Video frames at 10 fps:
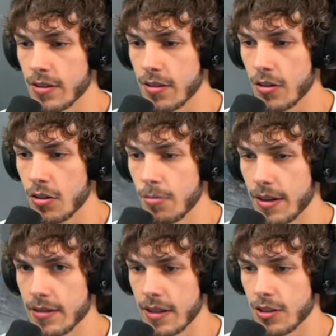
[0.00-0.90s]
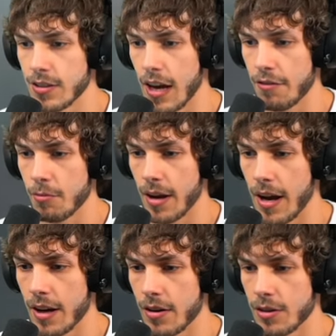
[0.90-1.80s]
it's literally because I just die from
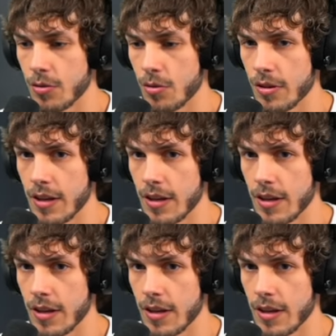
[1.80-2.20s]
behind or I don't know what